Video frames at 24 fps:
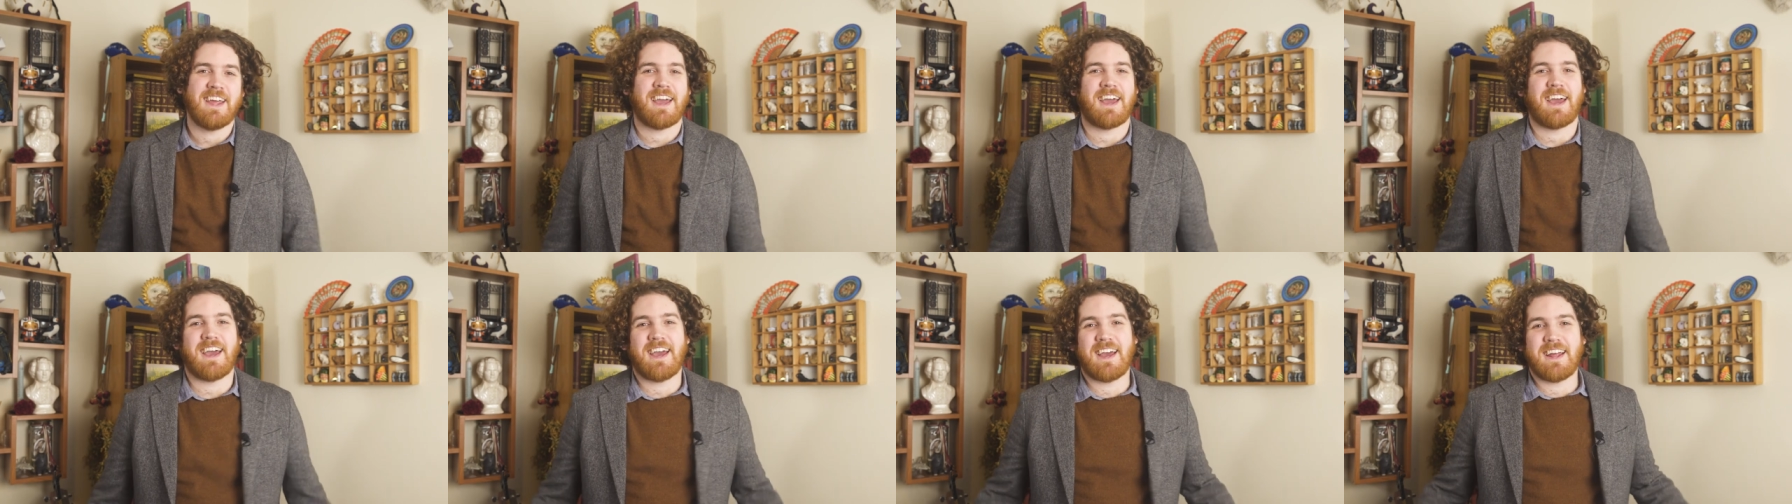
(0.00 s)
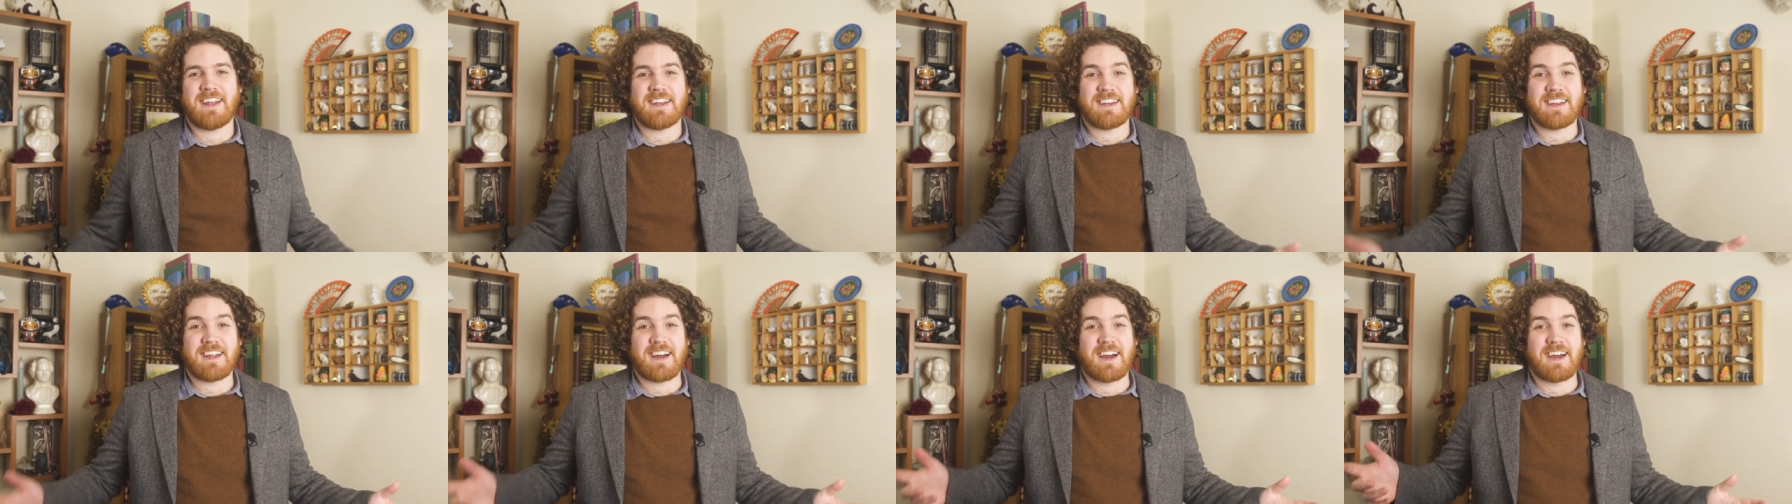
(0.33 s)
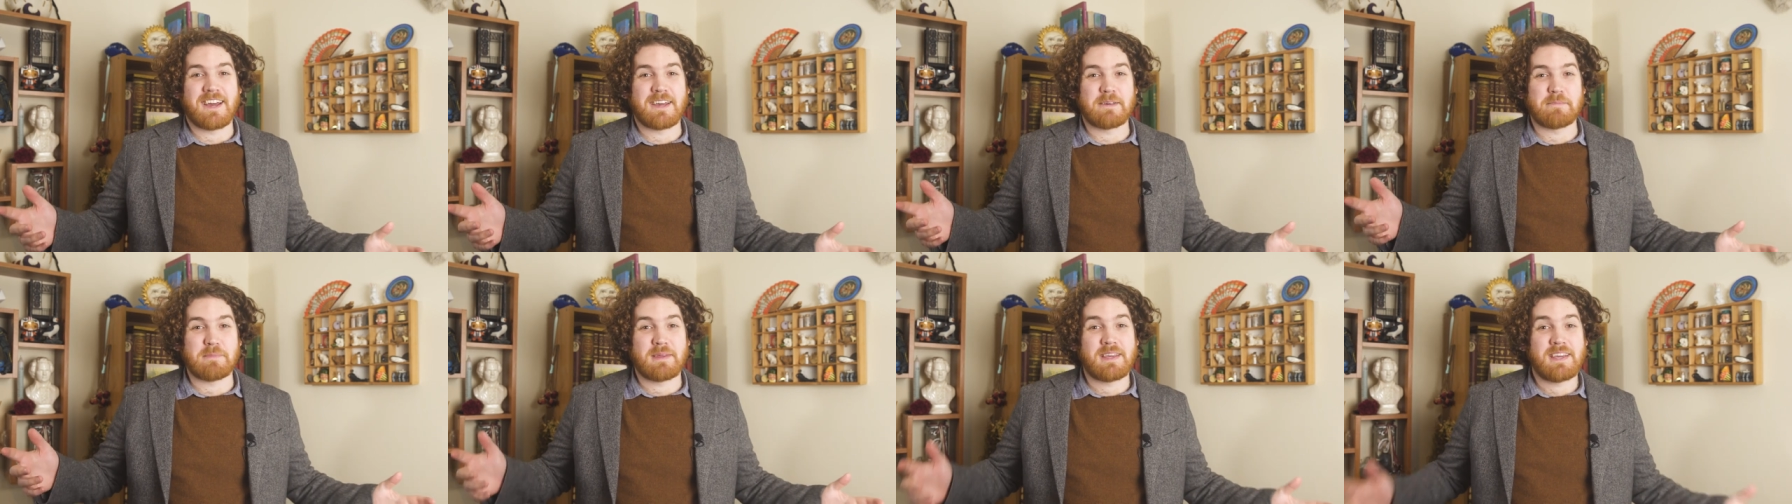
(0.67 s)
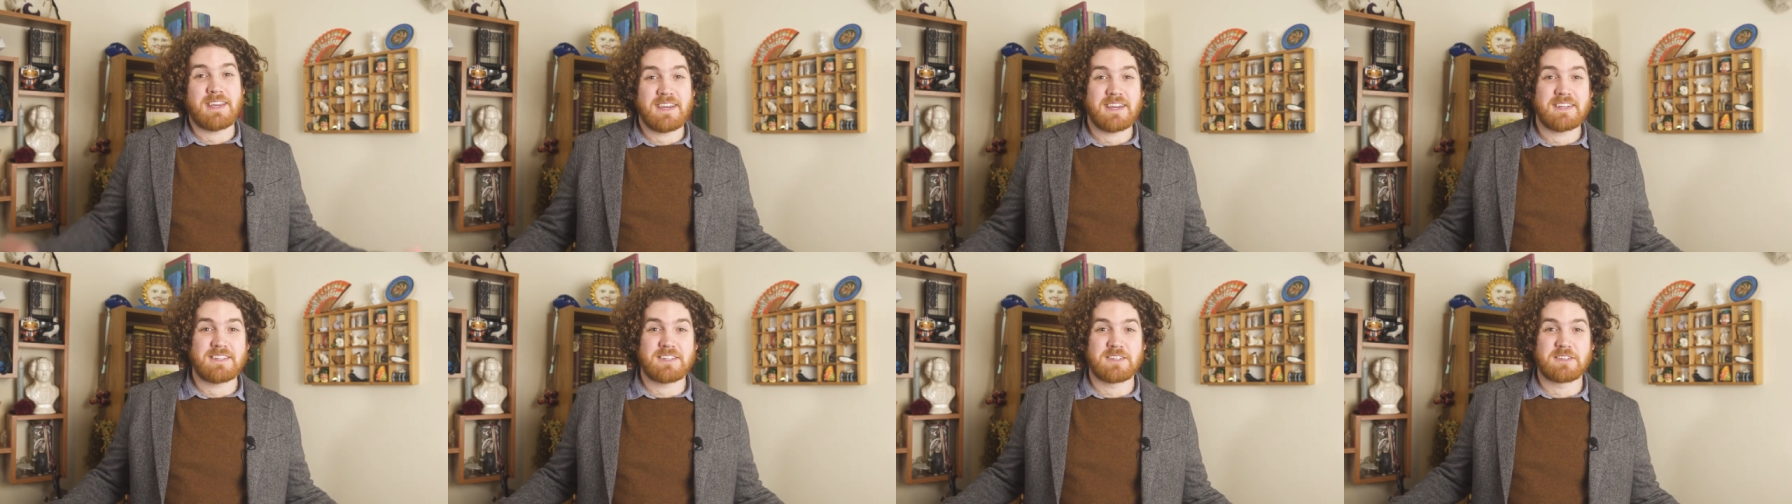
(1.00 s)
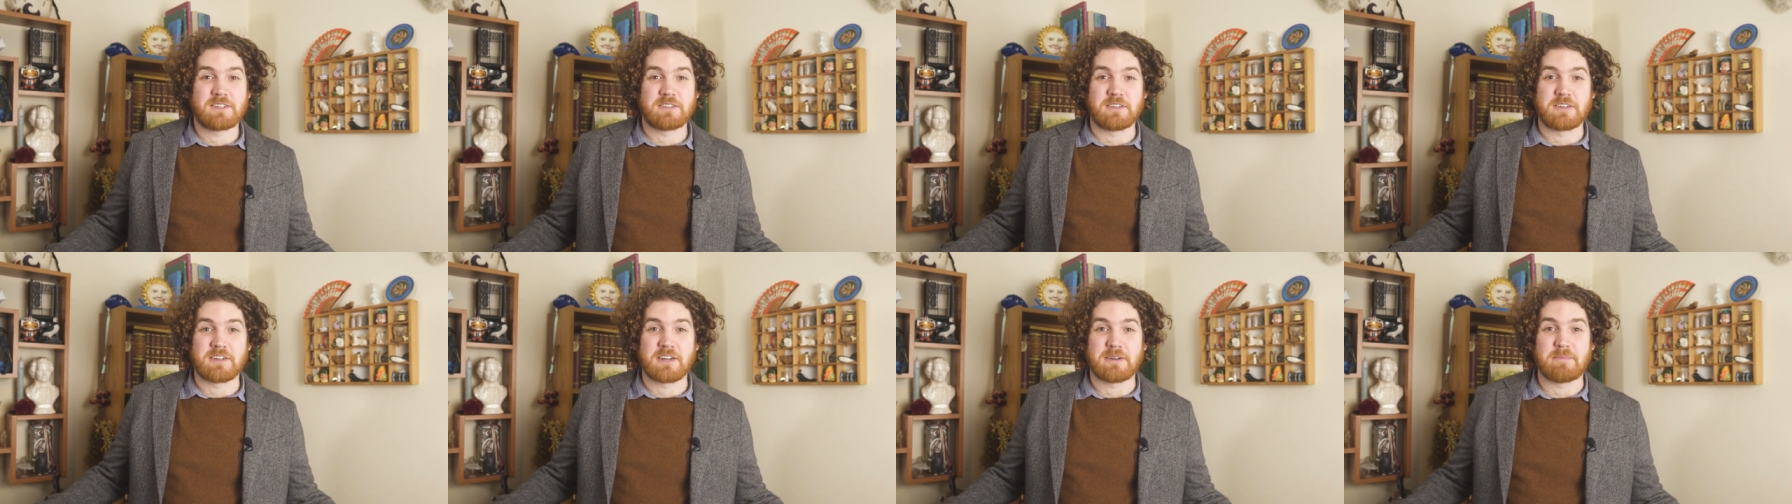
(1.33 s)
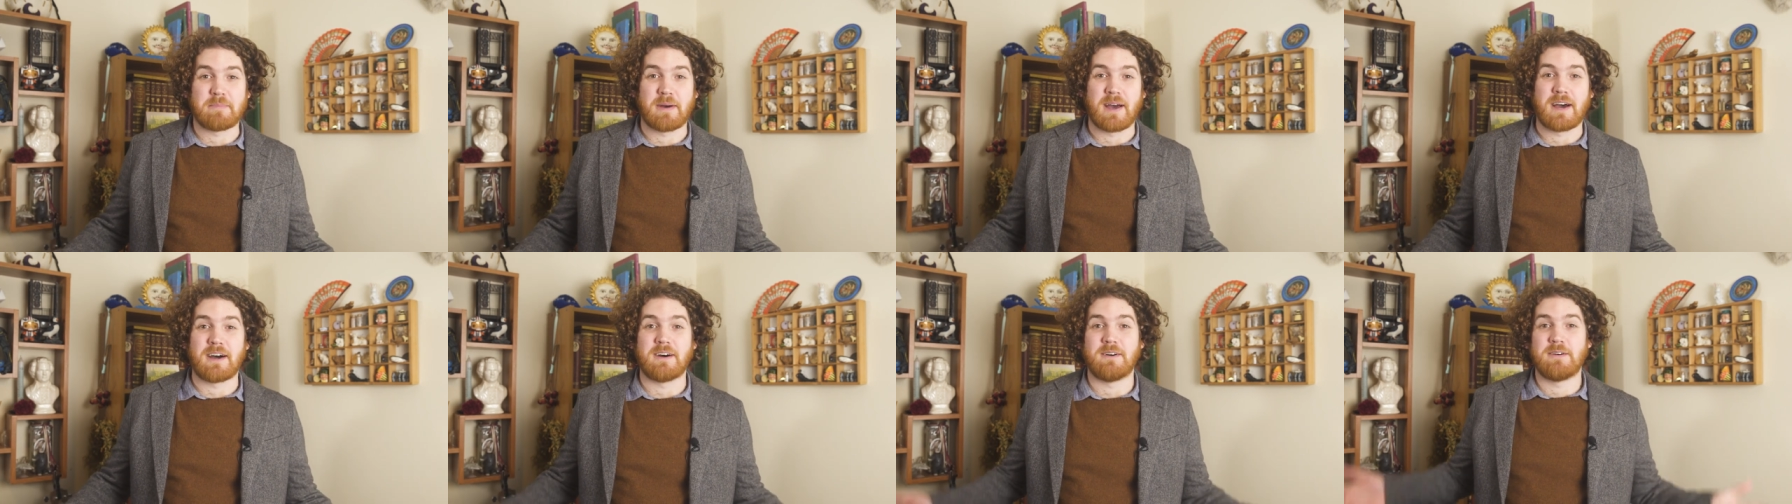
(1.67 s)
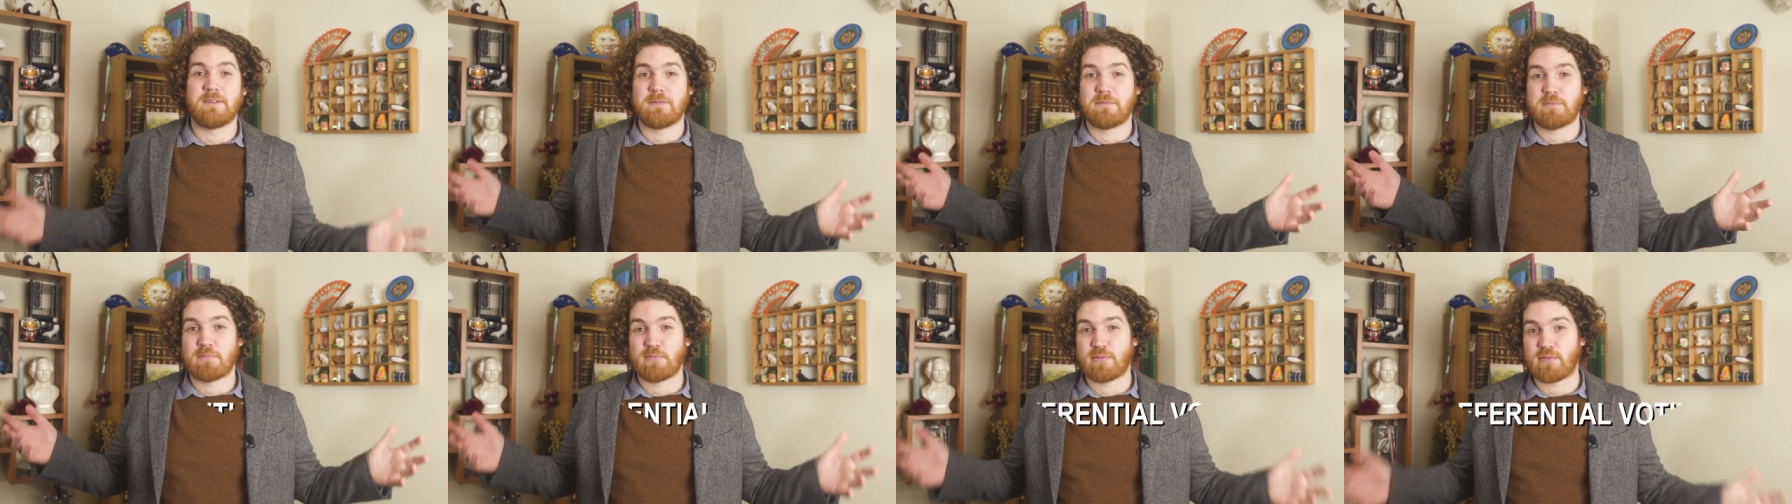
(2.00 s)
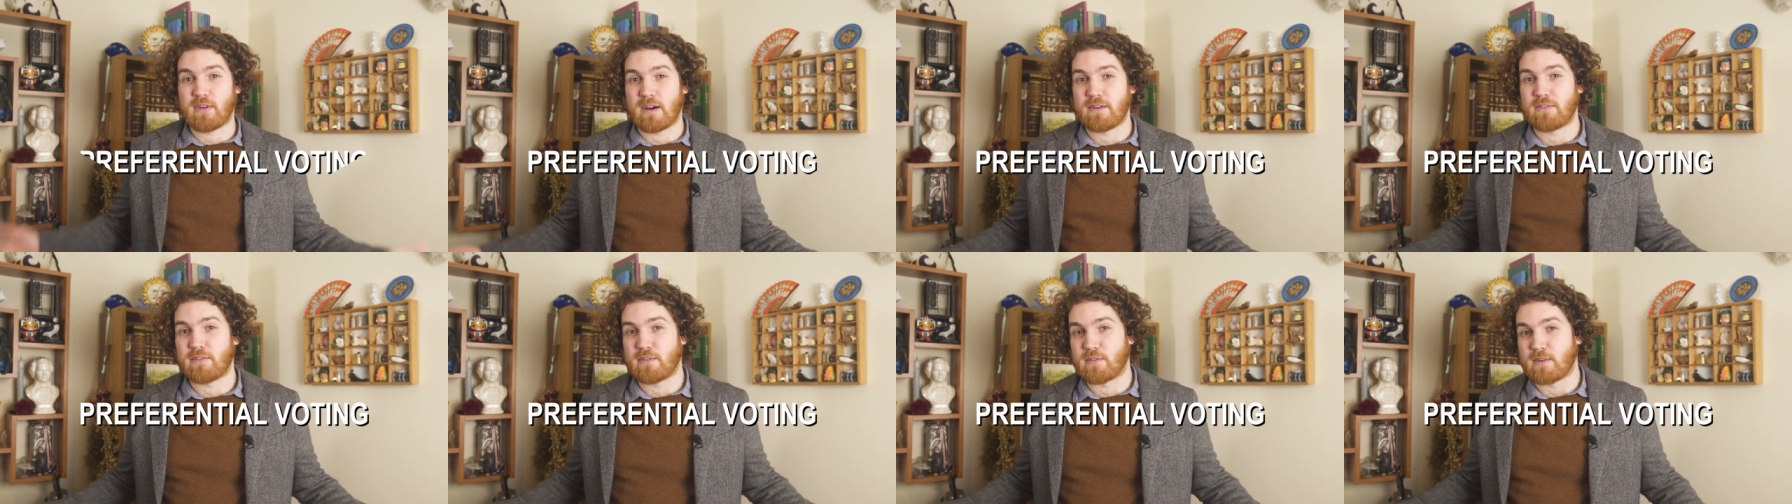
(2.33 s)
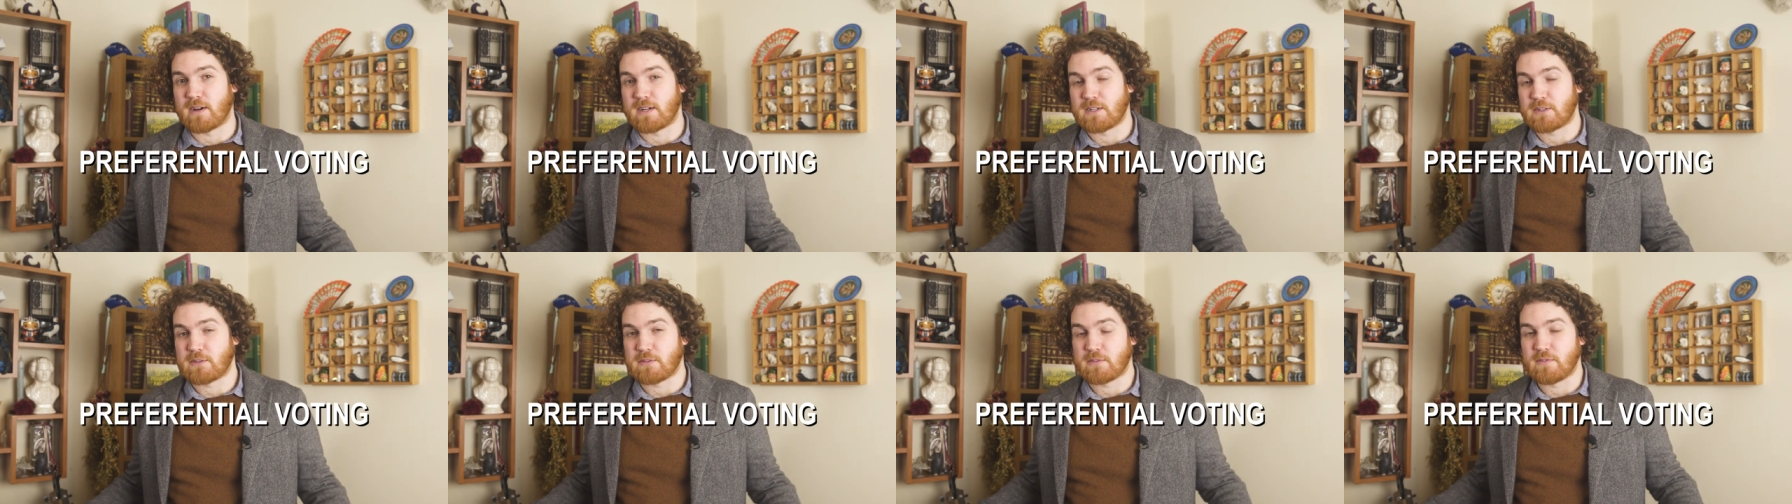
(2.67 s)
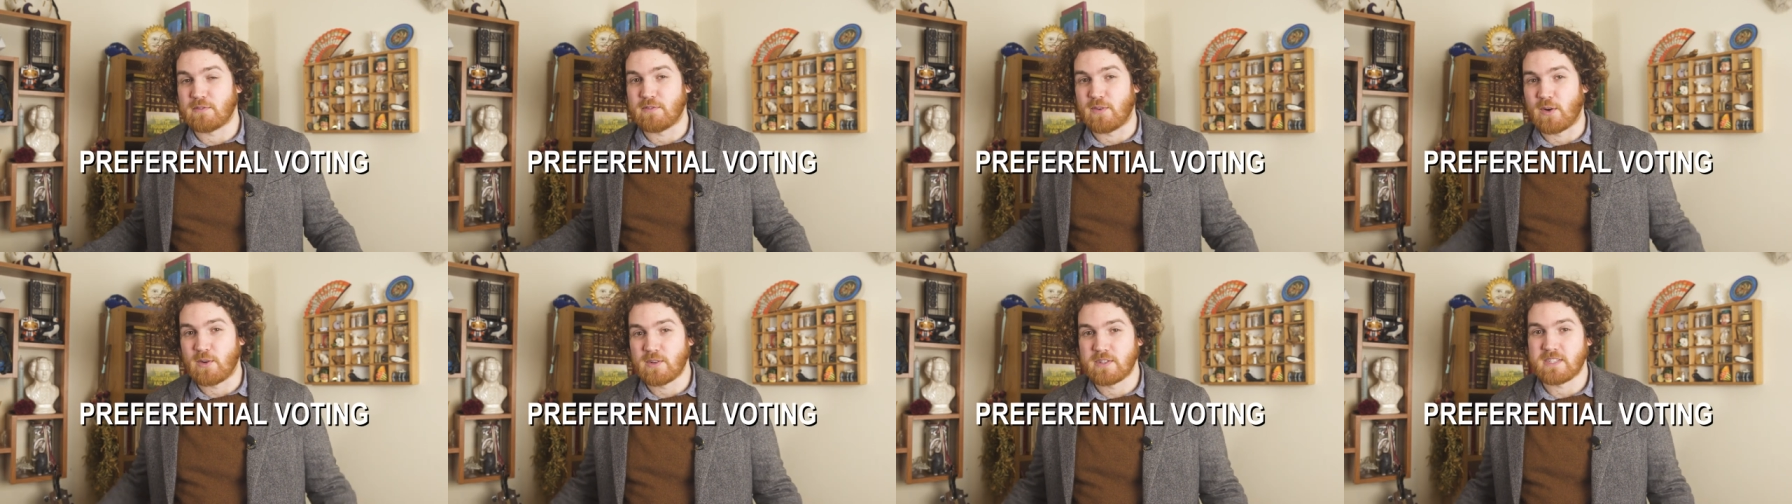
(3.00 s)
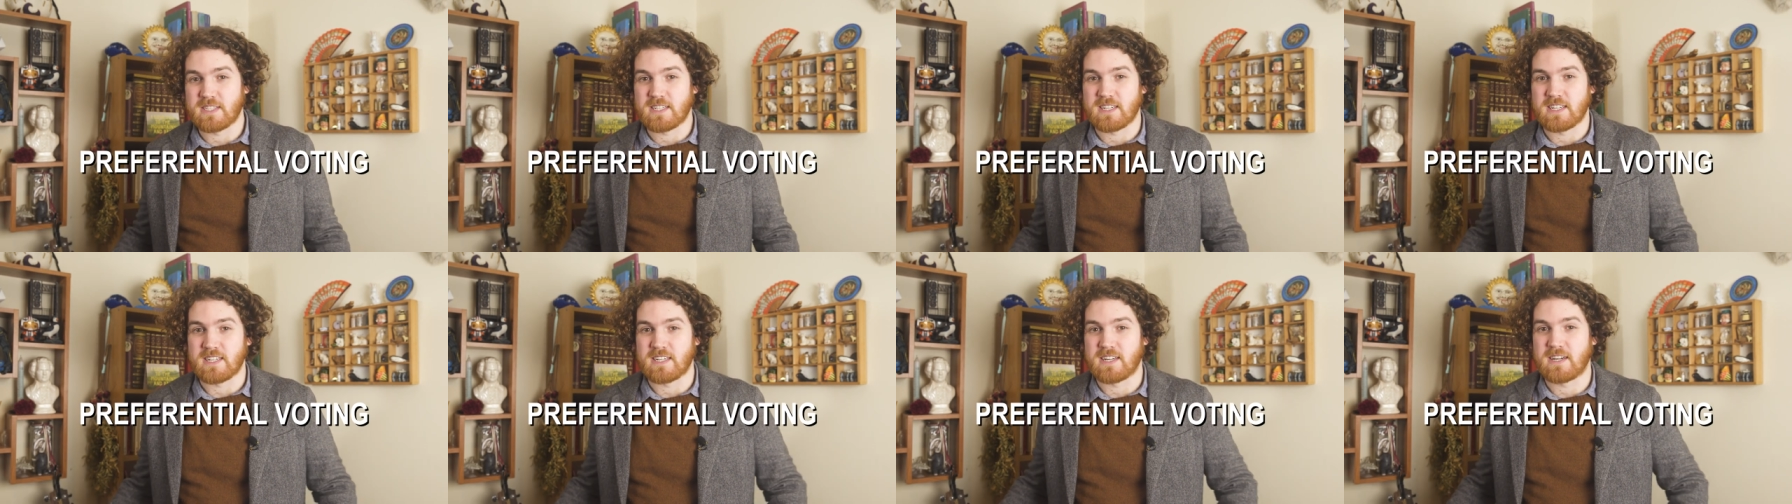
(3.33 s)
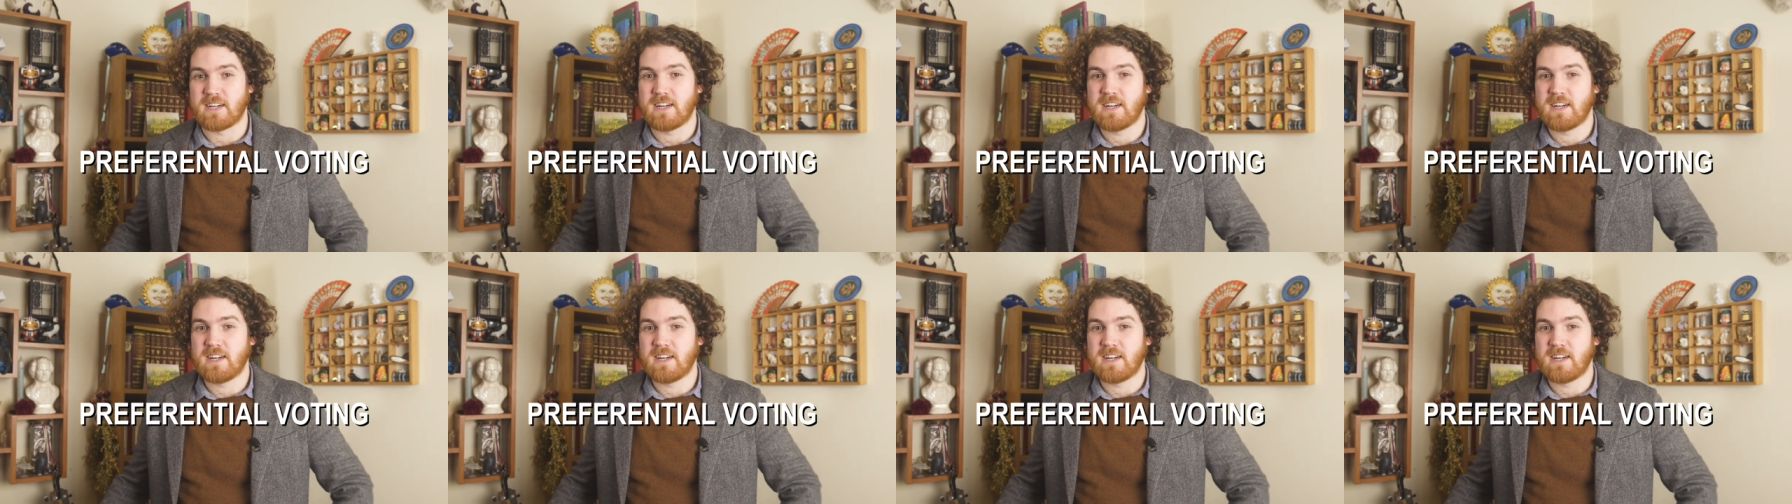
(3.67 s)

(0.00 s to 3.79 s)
and I am here to talk about preferential voting.